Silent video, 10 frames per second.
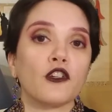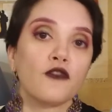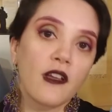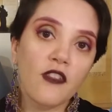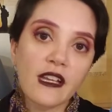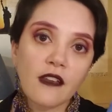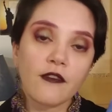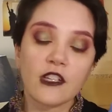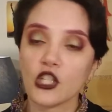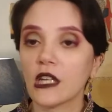translated
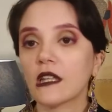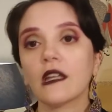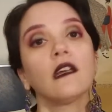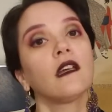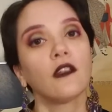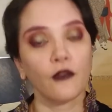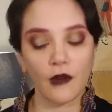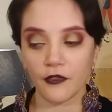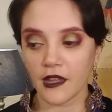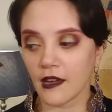fiction
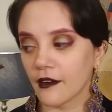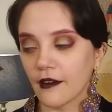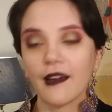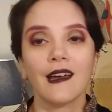throughout the year.